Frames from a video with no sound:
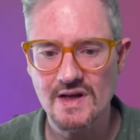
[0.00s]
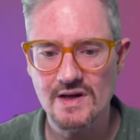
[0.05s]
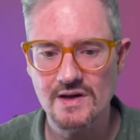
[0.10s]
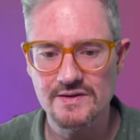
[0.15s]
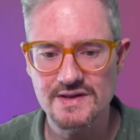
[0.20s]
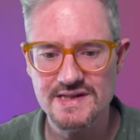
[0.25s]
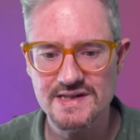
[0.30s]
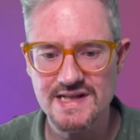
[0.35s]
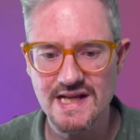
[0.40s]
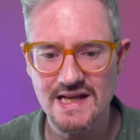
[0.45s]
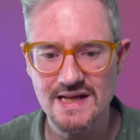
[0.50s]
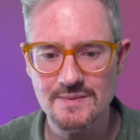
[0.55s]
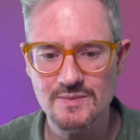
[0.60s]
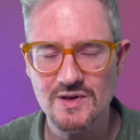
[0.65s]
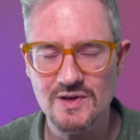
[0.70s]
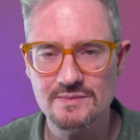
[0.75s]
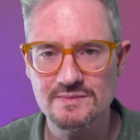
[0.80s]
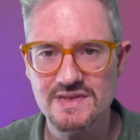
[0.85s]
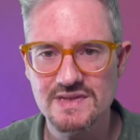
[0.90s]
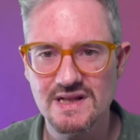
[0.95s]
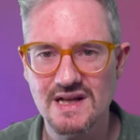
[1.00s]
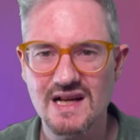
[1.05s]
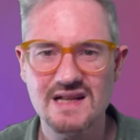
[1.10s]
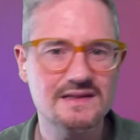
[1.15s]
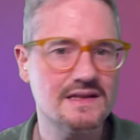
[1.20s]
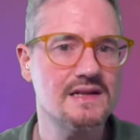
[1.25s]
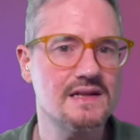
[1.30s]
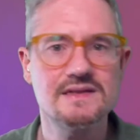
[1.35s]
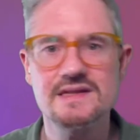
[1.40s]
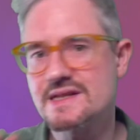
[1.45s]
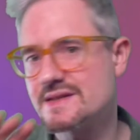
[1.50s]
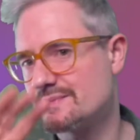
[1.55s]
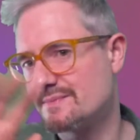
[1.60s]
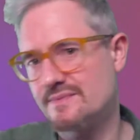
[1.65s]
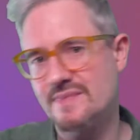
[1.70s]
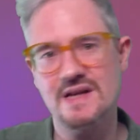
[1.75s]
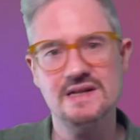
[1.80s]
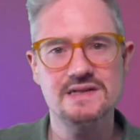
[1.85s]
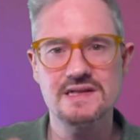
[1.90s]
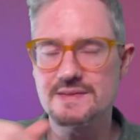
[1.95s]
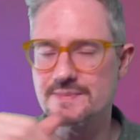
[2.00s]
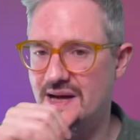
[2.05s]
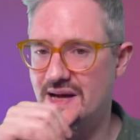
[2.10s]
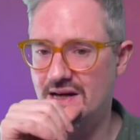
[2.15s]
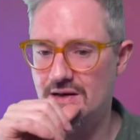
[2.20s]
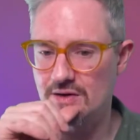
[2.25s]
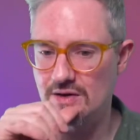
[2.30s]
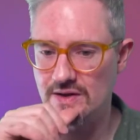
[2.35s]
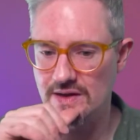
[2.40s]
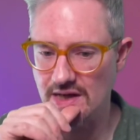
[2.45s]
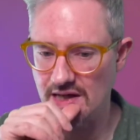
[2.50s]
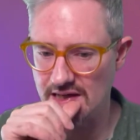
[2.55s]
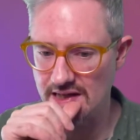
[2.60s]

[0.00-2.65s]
on the teleprompter? I'll just power on,